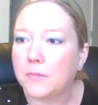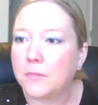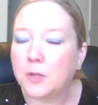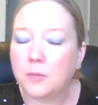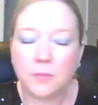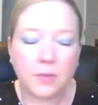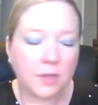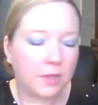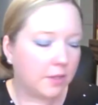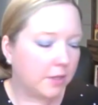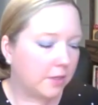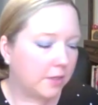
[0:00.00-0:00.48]

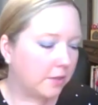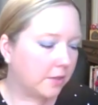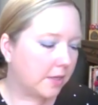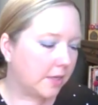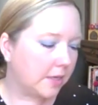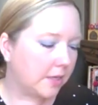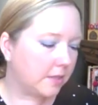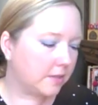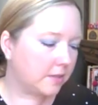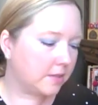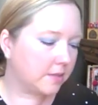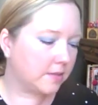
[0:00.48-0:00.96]
Mill Hill
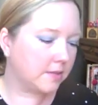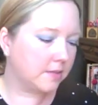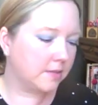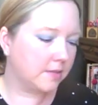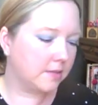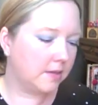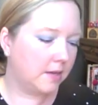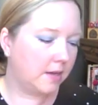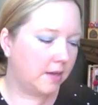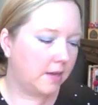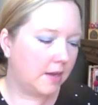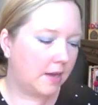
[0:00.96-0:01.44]
kits.
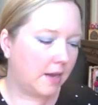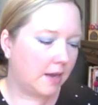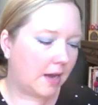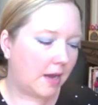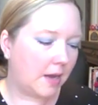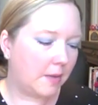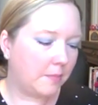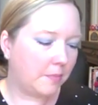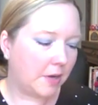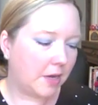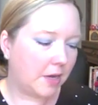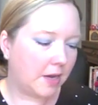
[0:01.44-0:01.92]

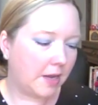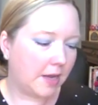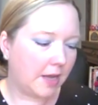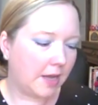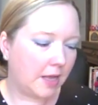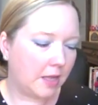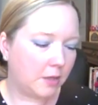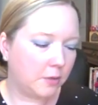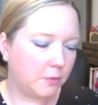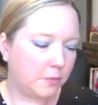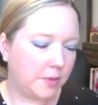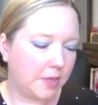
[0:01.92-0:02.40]
I bought a
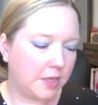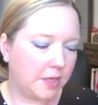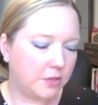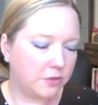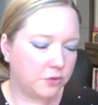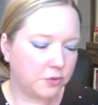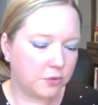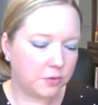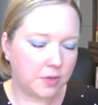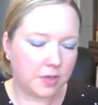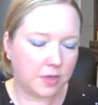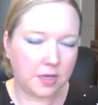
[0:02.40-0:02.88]
Halloween
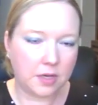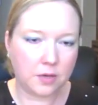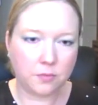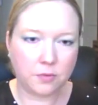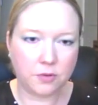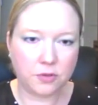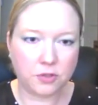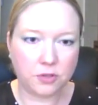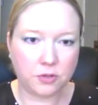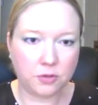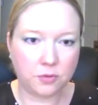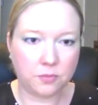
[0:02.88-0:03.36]
tree,
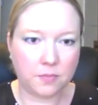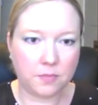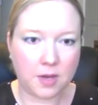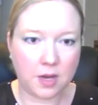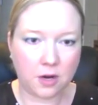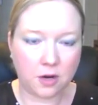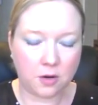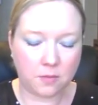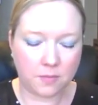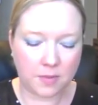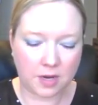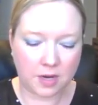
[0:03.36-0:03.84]
which you may
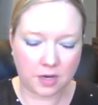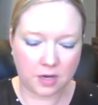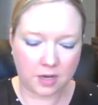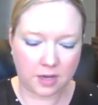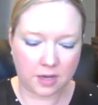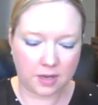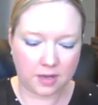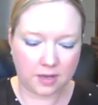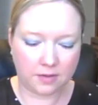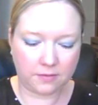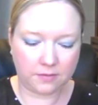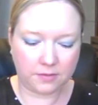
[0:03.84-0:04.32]
or may
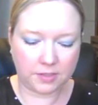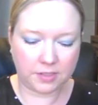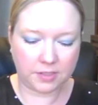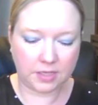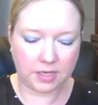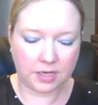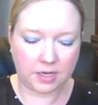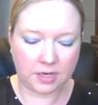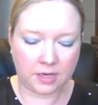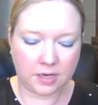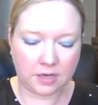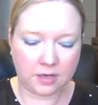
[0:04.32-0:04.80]
not have
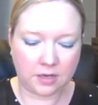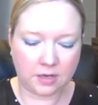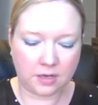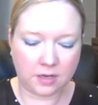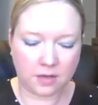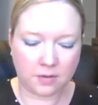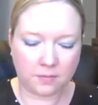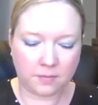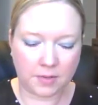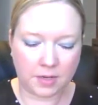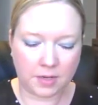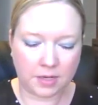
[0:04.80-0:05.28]
seen
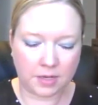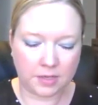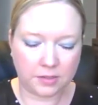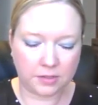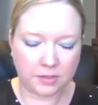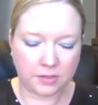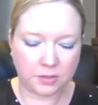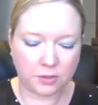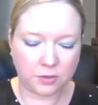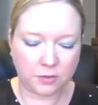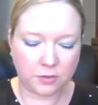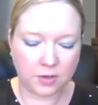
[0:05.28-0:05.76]
on my
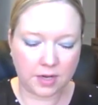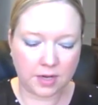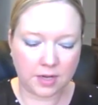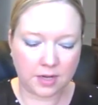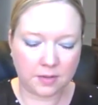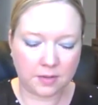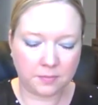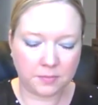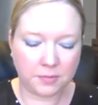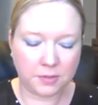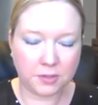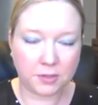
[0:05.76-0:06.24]

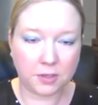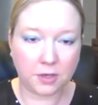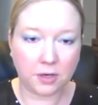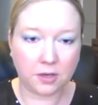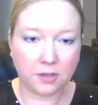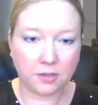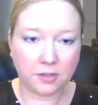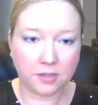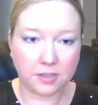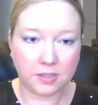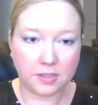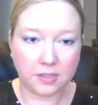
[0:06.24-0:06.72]
Instagram,
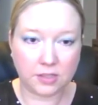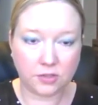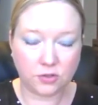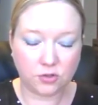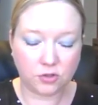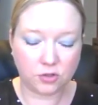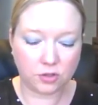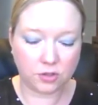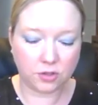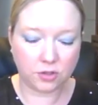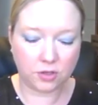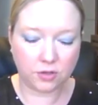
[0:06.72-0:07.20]
Starless
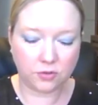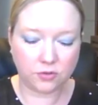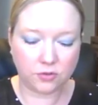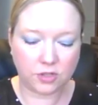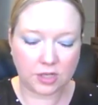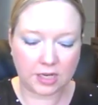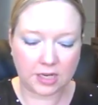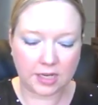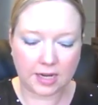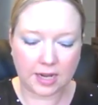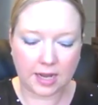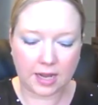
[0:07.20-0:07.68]
Stitcher. Go
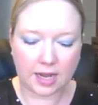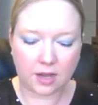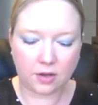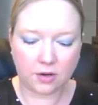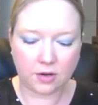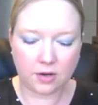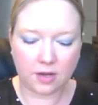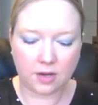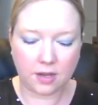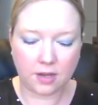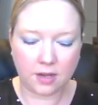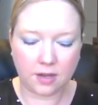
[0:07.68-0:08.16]
check it
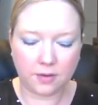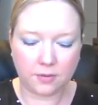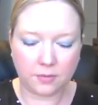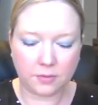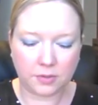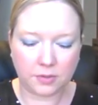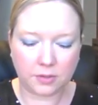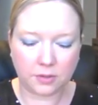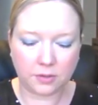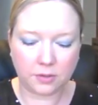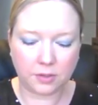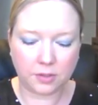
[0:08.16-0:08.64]
out. It
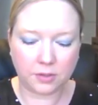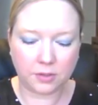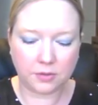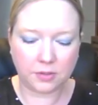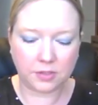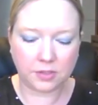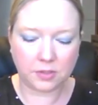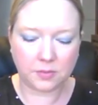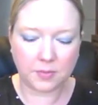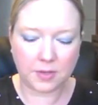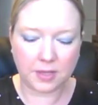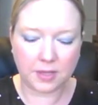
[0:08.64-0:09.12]
was earlier
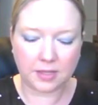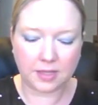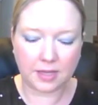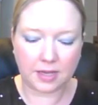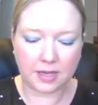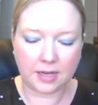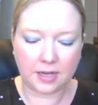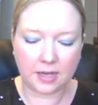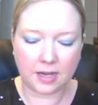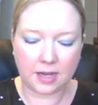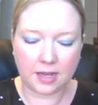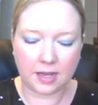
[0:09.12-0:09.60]
this month.
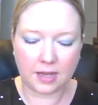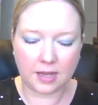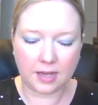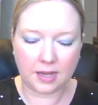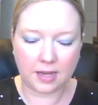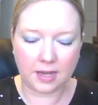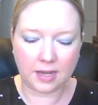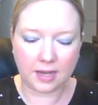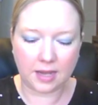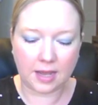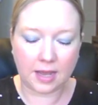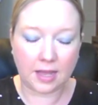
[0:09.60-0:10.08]
I got
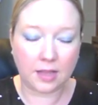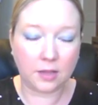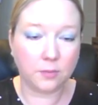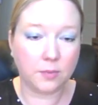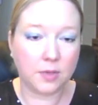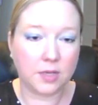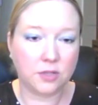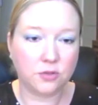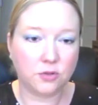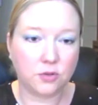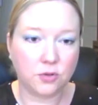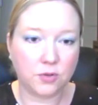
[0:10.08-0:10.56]
a
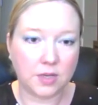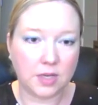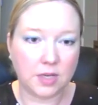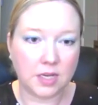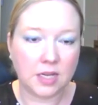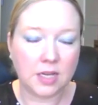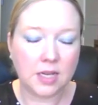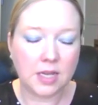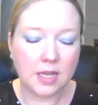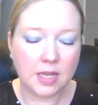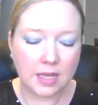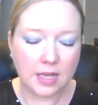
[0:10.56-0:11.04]
Halloween tree.